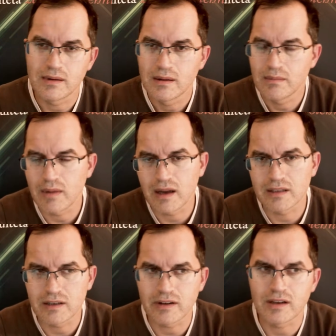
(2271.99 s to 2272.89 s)
my
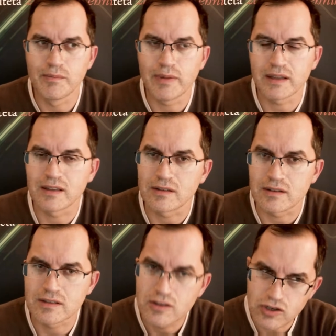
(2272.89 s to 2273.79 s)
direct competitors.
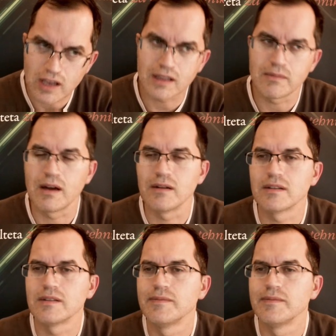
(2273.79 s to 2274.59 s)
Check them out.